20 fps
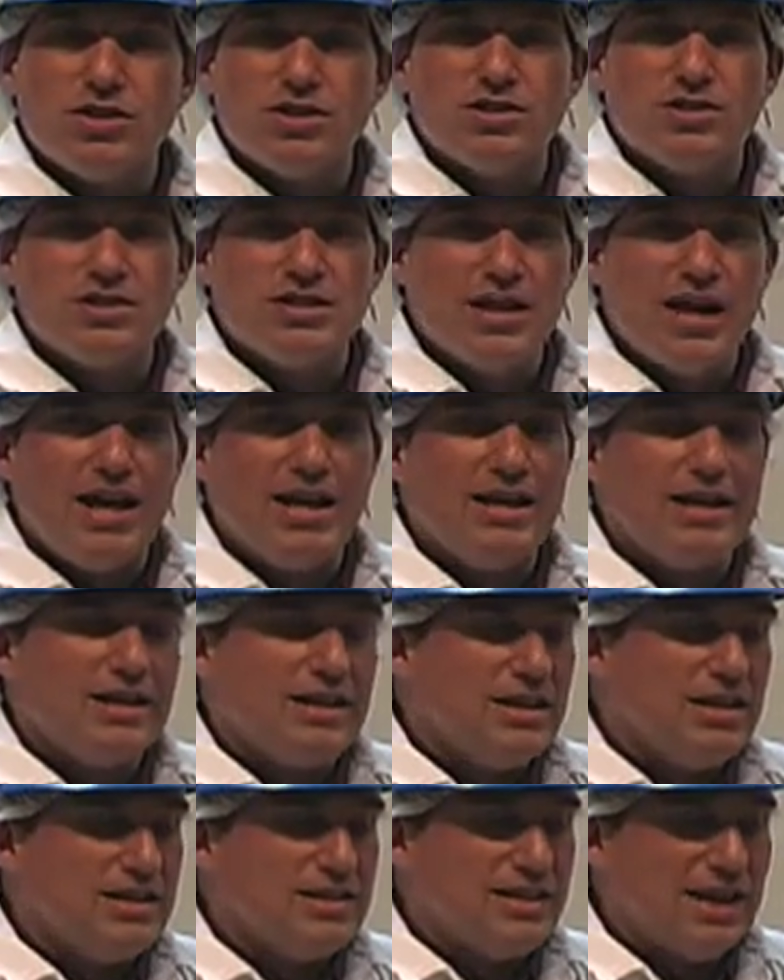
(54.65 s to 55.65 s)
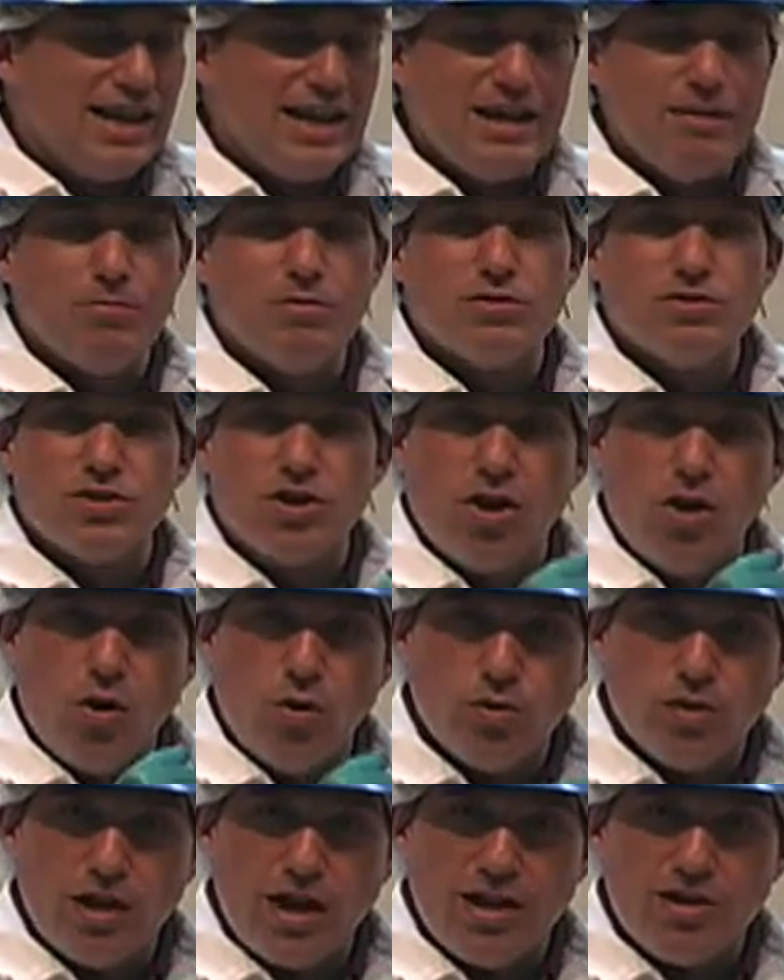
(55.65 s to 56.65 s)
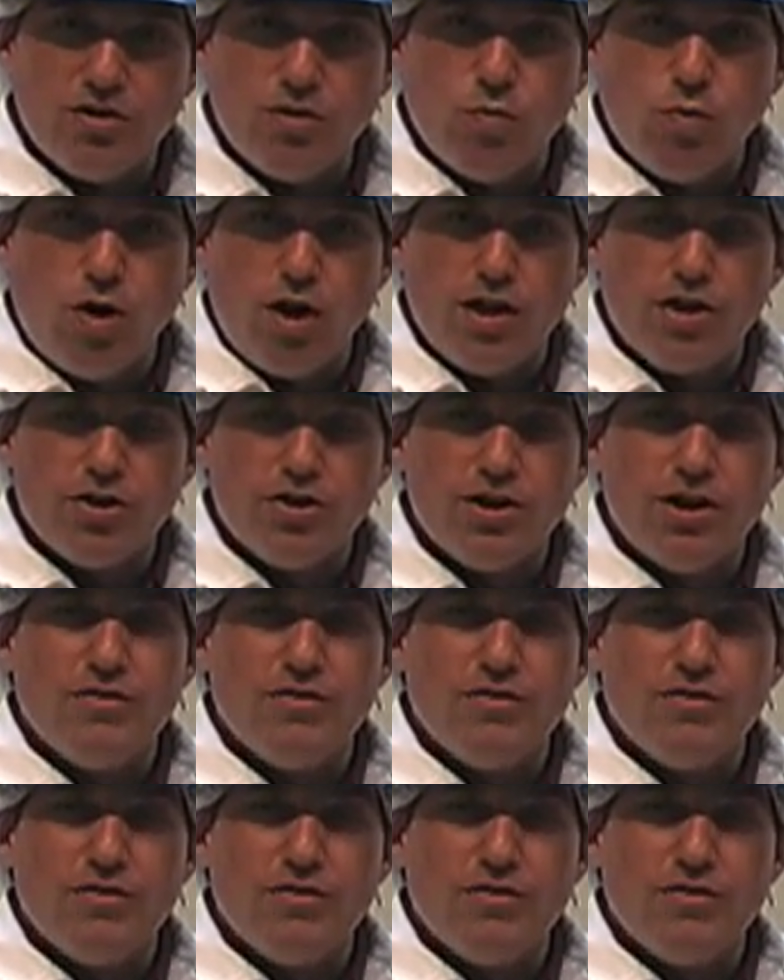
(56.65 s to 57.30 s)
is not as able to hold on to water,